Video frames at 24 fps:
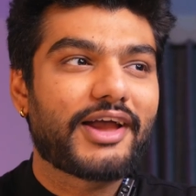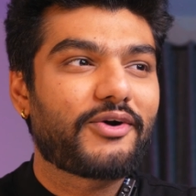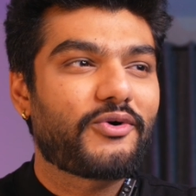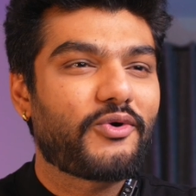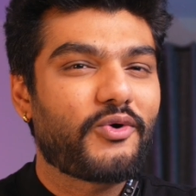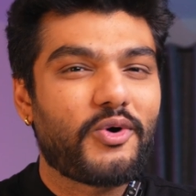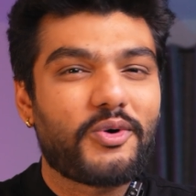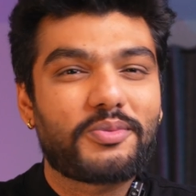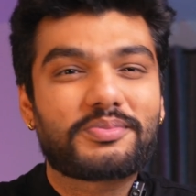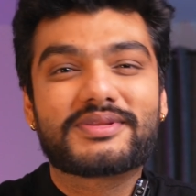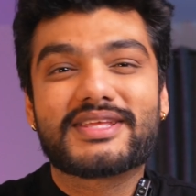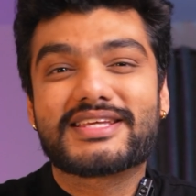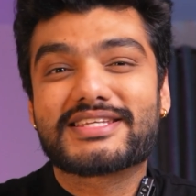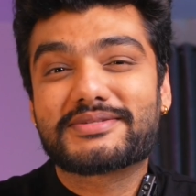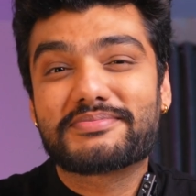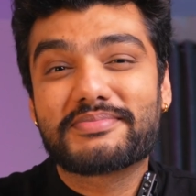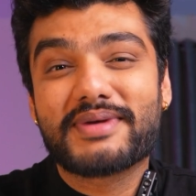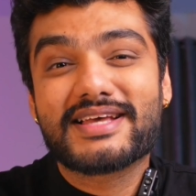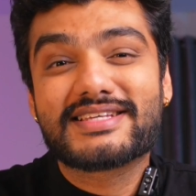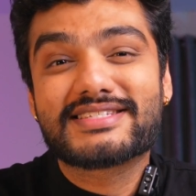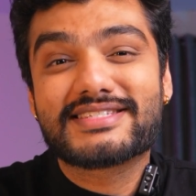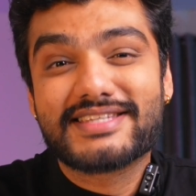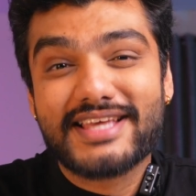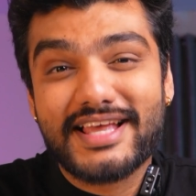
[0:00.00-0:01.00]
hope this
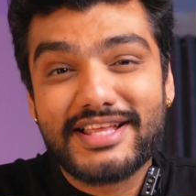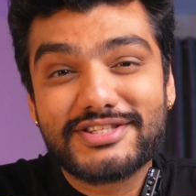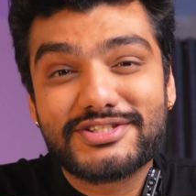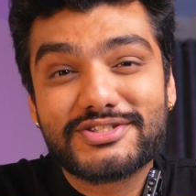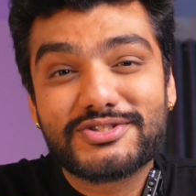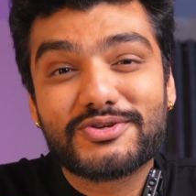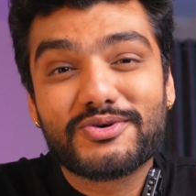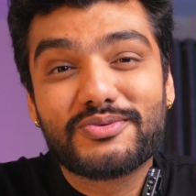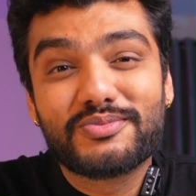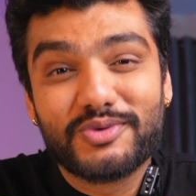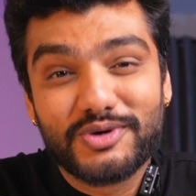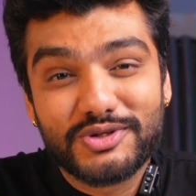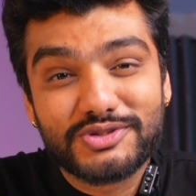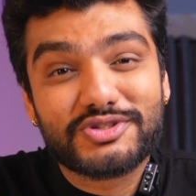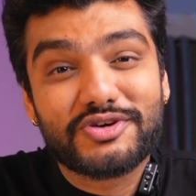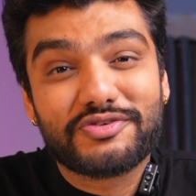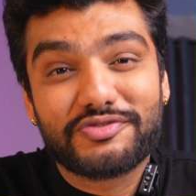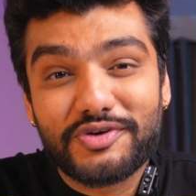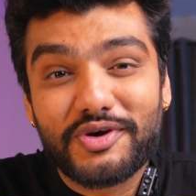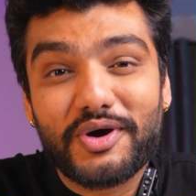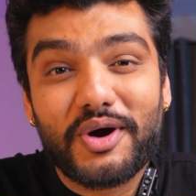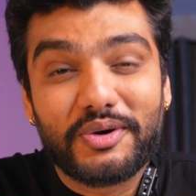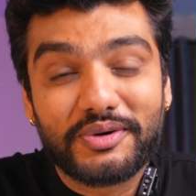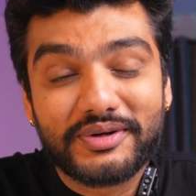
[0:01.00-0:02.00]
makes sense to most
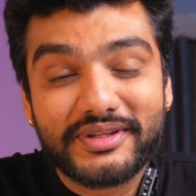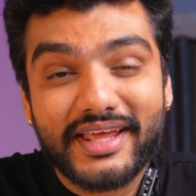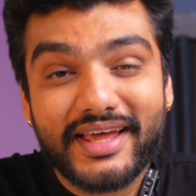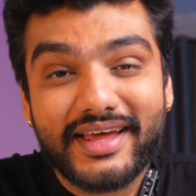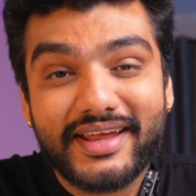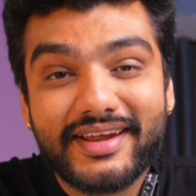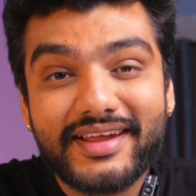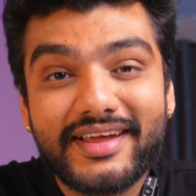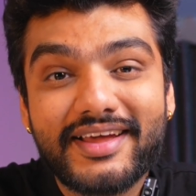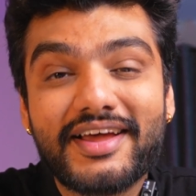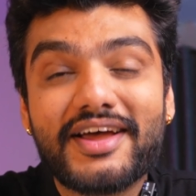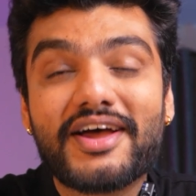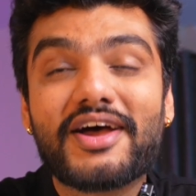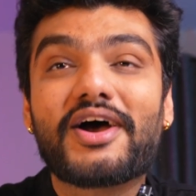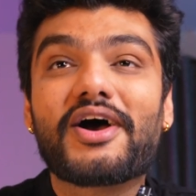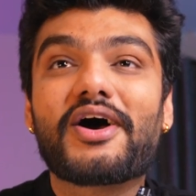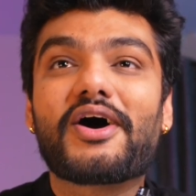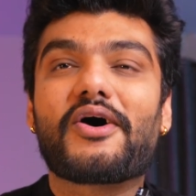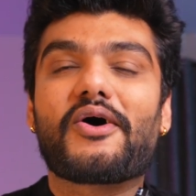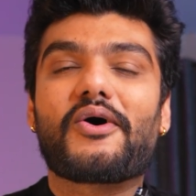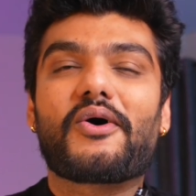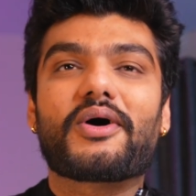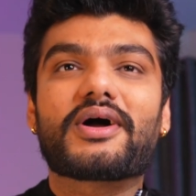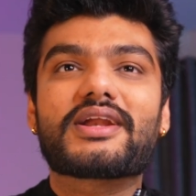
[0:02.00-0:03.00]
of you out there.
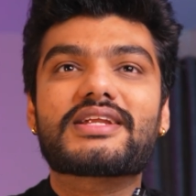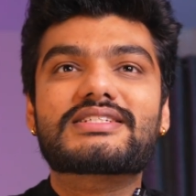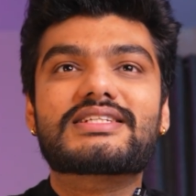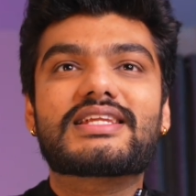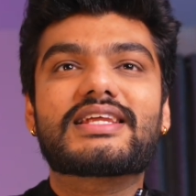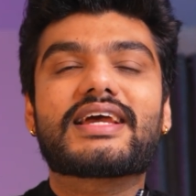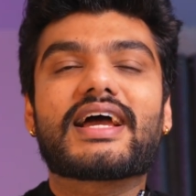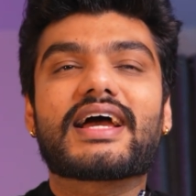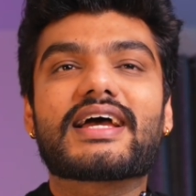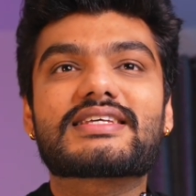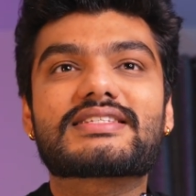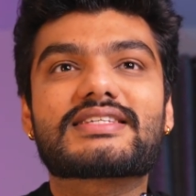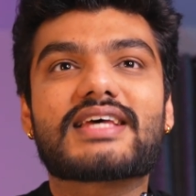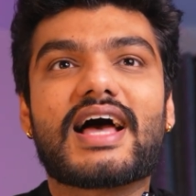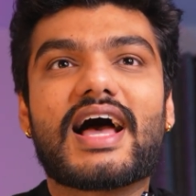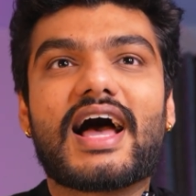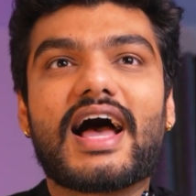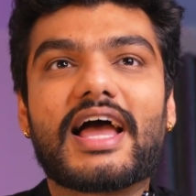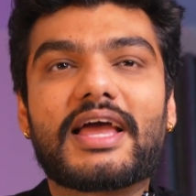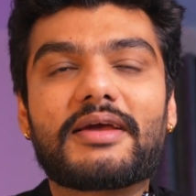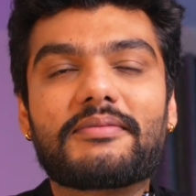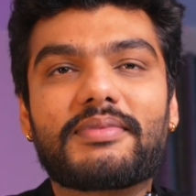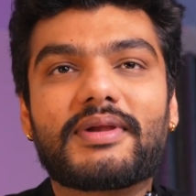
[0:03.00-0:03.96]
Honestly guys, I